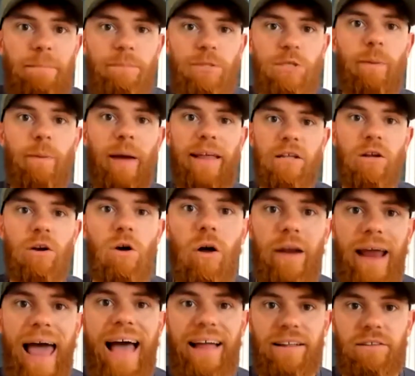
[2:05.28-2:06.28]
spending on
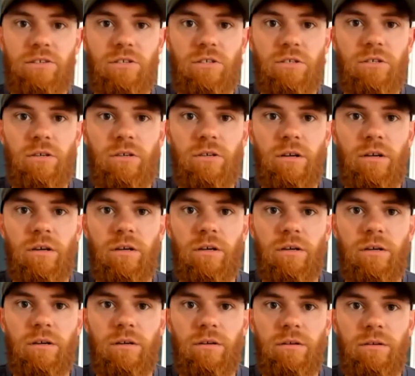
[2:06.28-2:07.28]
ads.
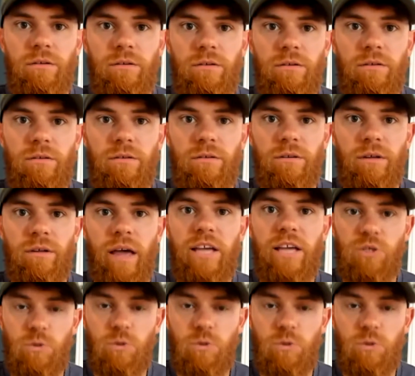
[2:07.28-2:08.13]
It's